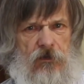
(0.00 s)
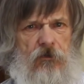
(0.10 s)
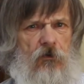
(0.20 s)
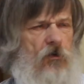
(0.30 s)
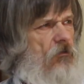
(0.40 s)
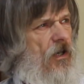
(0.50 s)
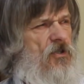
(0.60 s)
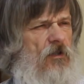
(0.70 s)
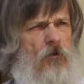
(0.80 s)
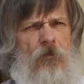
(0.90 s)
under the
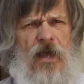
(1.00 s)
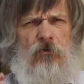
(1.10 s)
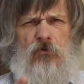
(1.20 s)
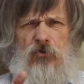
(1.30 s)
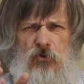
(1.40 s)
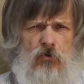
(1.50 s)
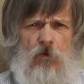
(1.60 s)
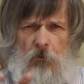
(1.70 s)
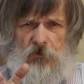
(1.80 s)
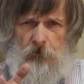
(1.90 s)
direction of a man who knew
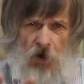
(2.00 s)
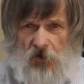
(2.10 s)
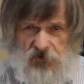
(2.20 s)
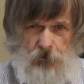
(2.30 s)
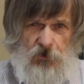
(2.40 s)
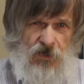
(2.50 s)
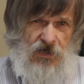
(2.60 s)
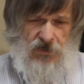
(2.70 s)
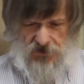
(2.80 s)
what was possible